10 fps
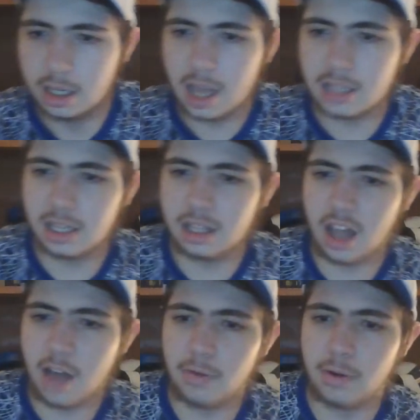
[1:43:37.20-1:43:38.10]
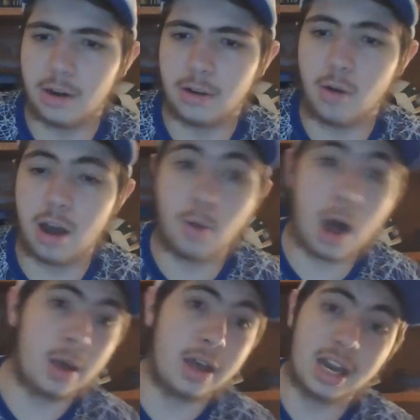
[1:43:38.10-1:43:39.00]
Hasn't hit the Guffarino in quite a
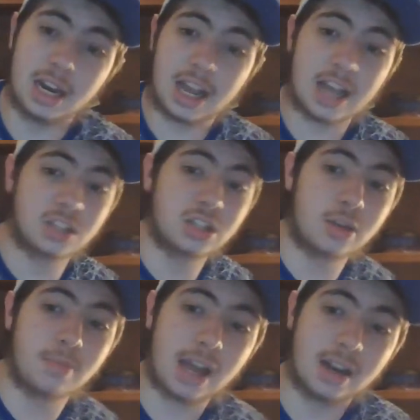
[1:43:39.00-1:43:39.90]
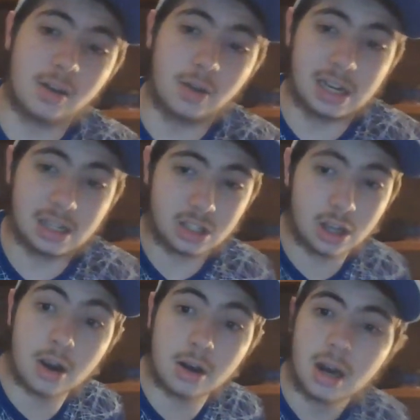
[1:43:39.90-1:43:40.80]
while. He hit it again soon, man. He'll hit it
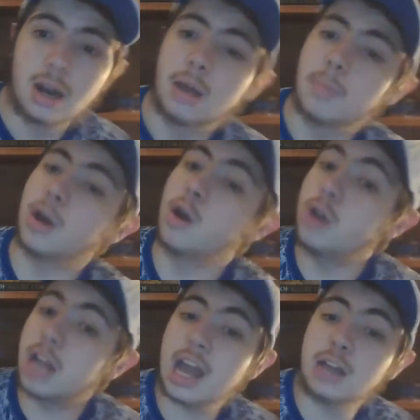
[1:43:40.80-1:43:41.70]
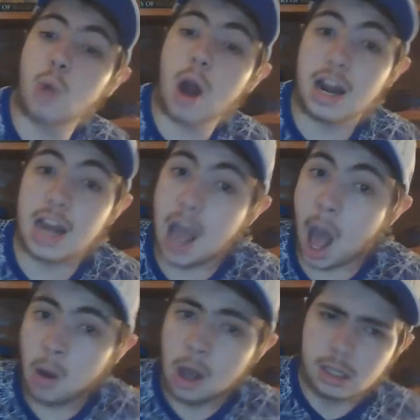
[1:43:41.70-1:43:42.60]
soon. But who cares right now?